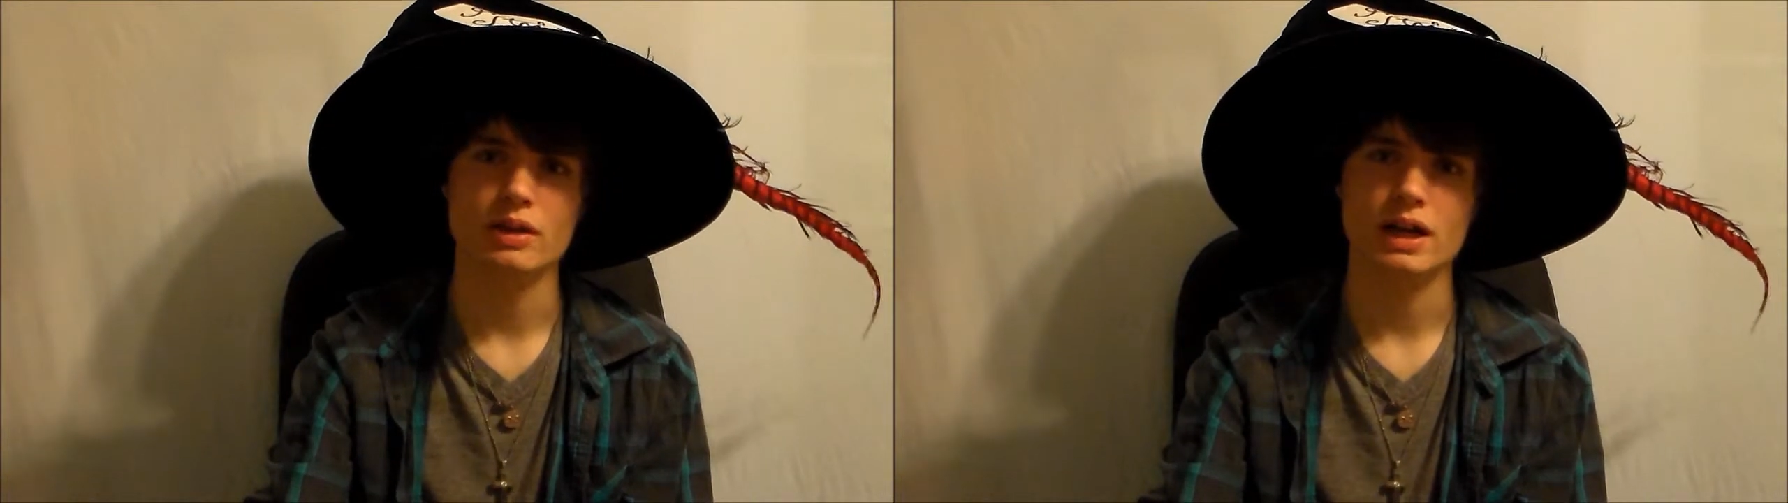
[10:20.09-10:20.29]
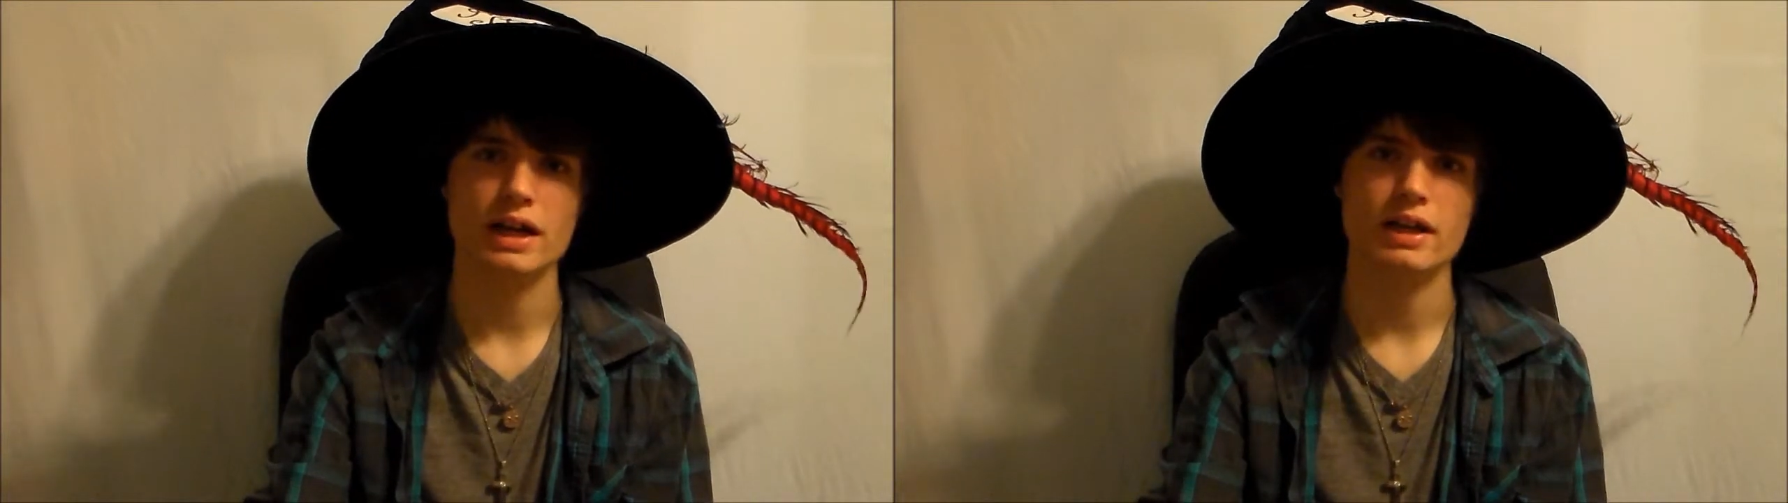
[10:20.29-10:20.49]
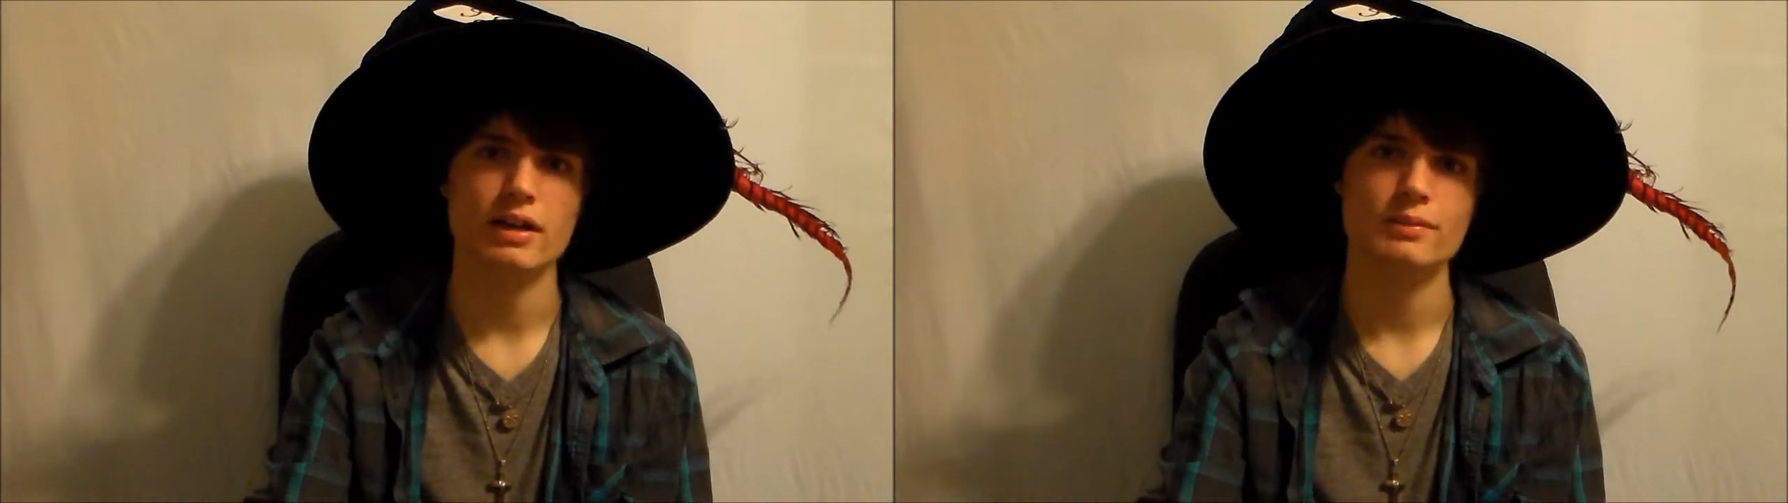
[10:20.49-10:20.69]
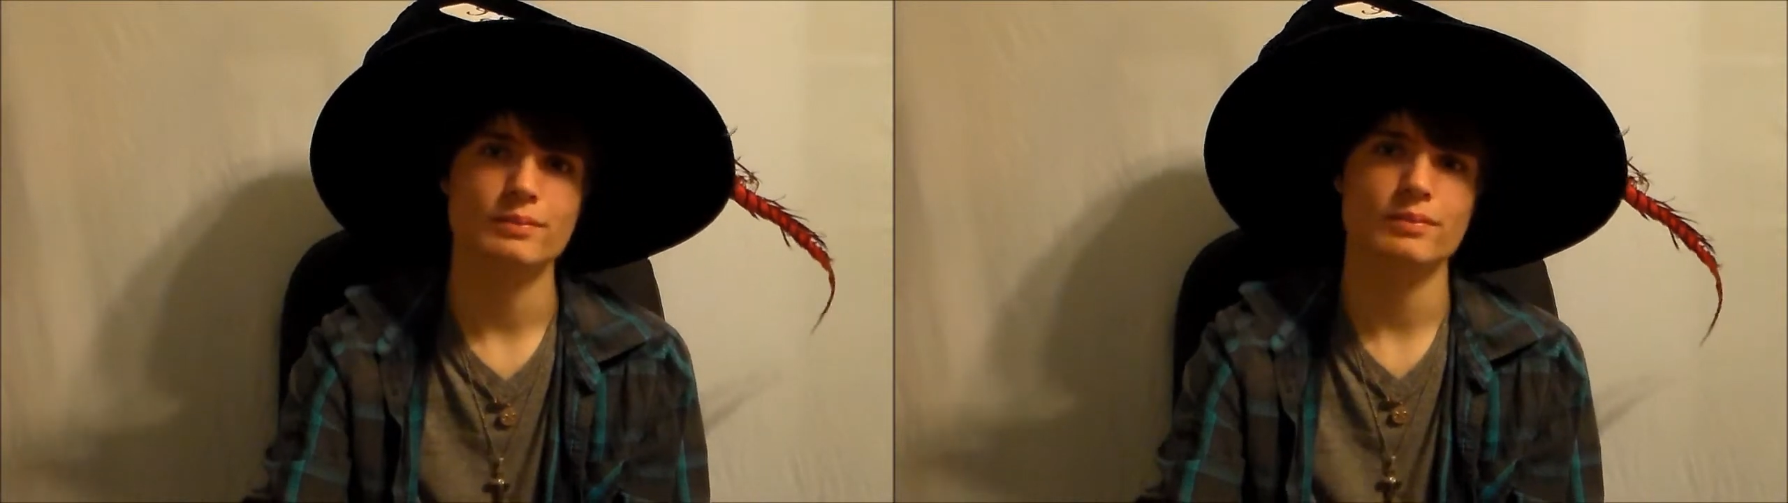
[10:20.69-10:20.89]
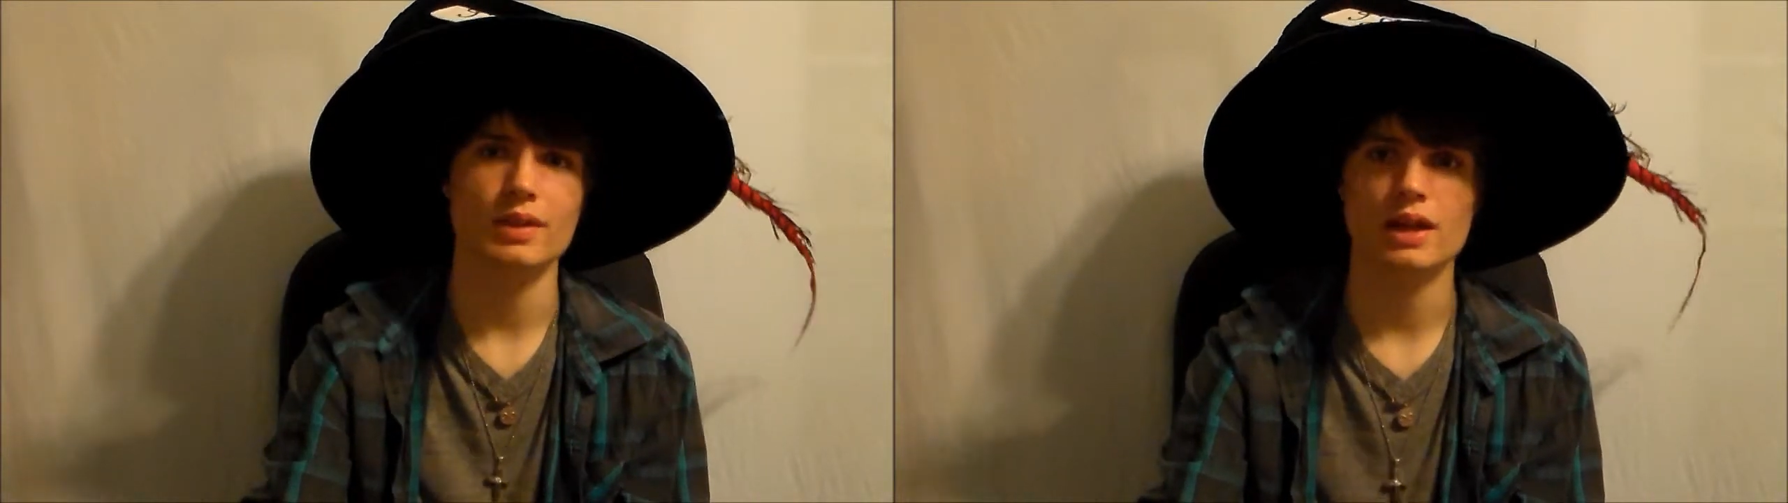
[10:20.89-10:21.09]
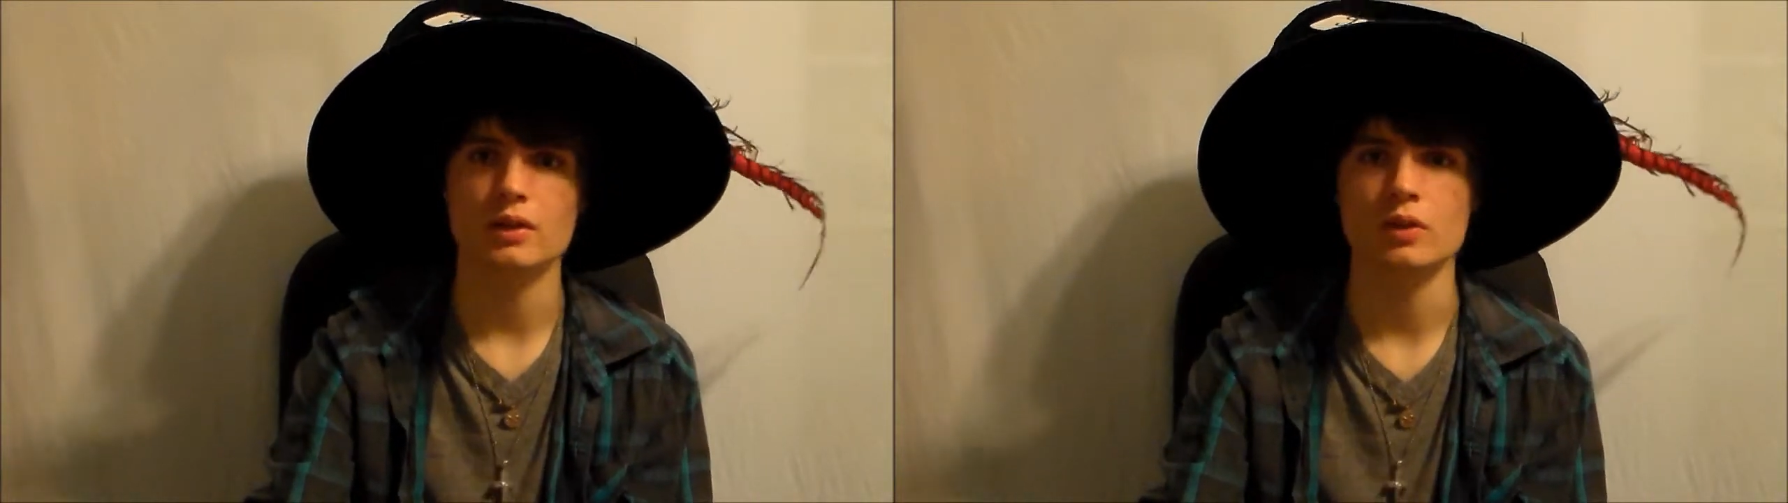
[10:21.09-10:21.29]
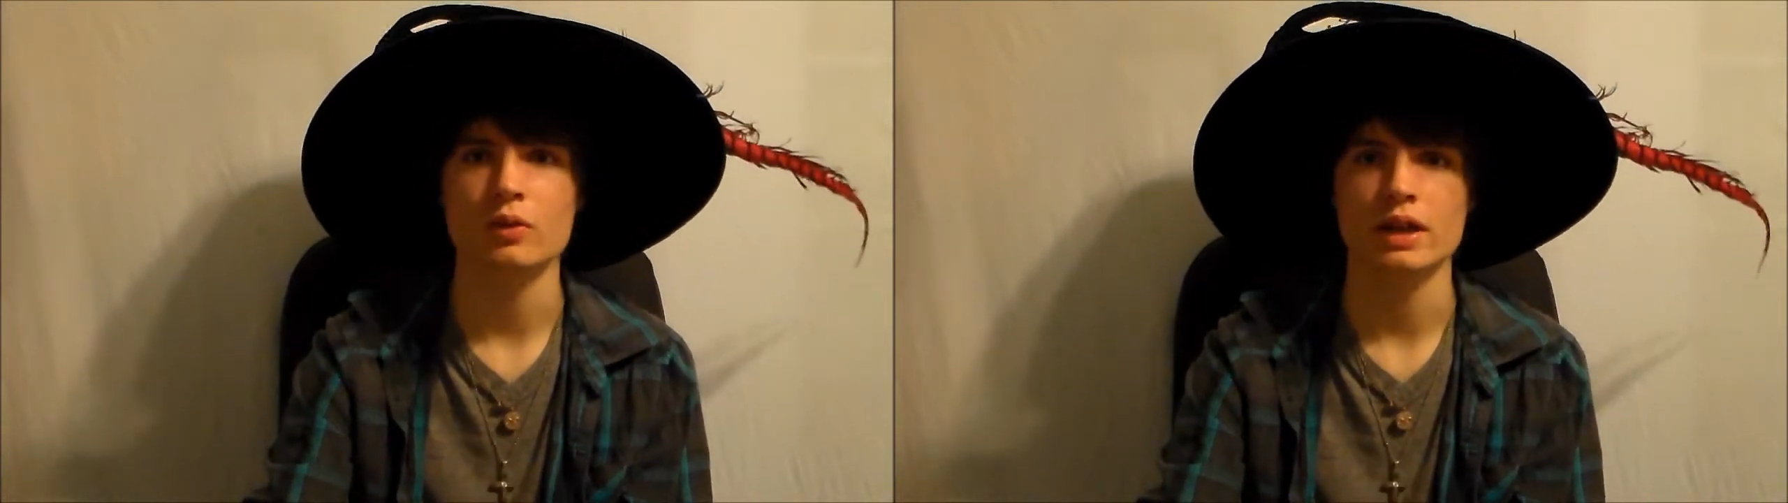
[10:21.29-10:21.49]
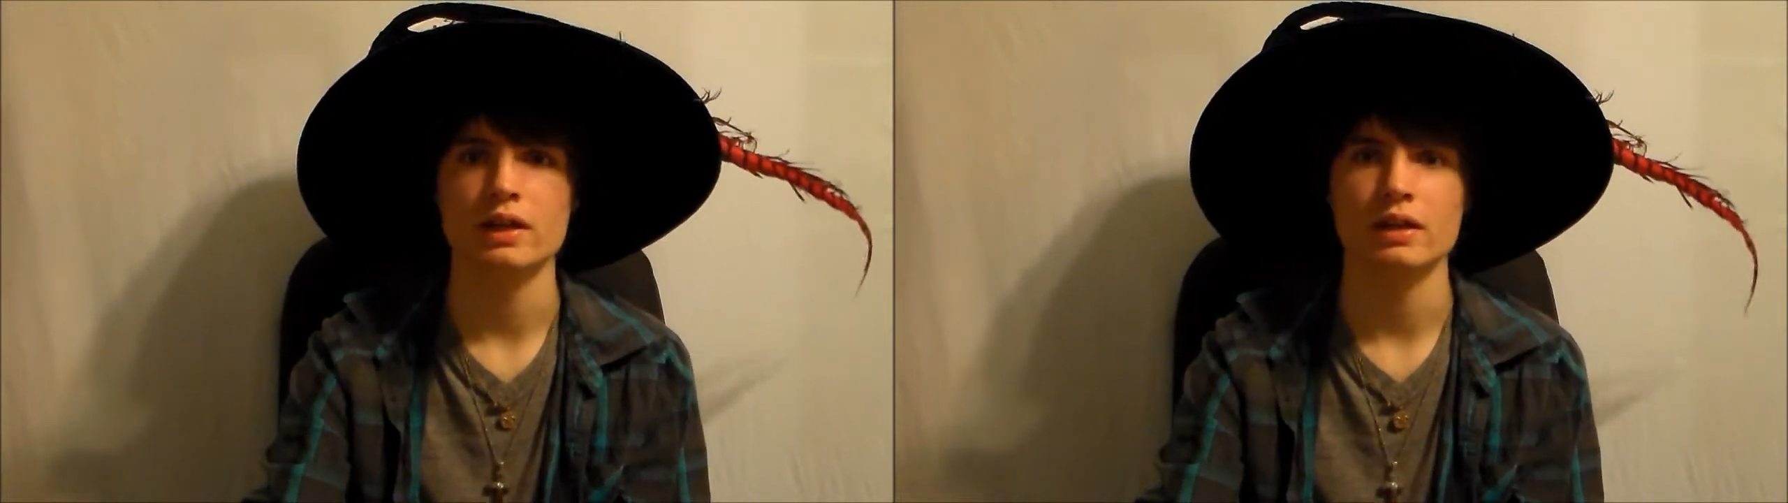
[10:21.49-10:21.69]
I look
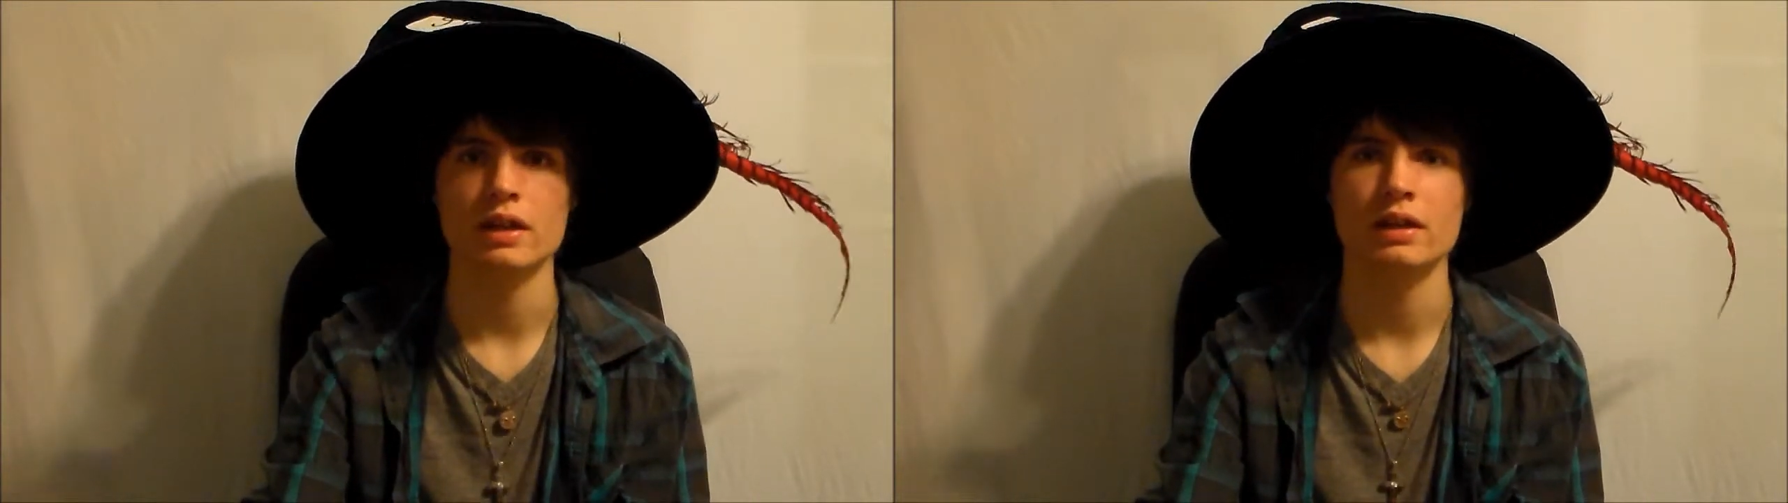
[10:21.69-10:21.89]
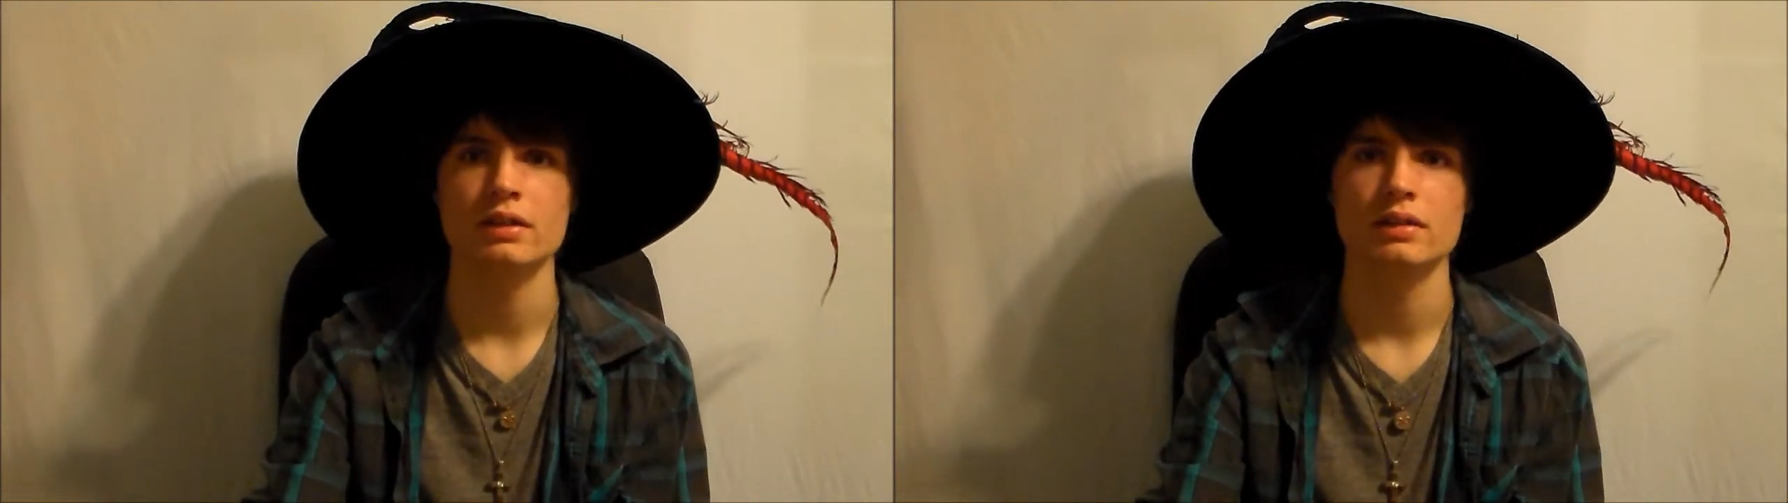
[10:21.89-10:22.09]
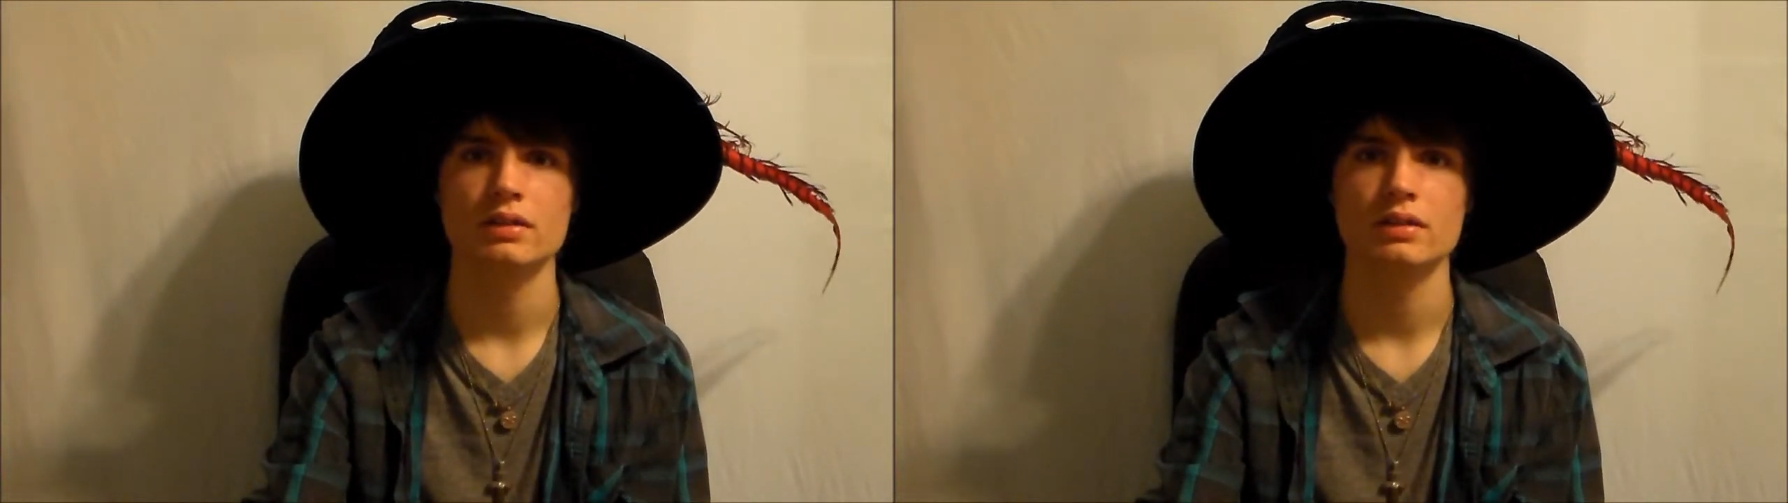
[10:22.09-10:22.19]
okay today.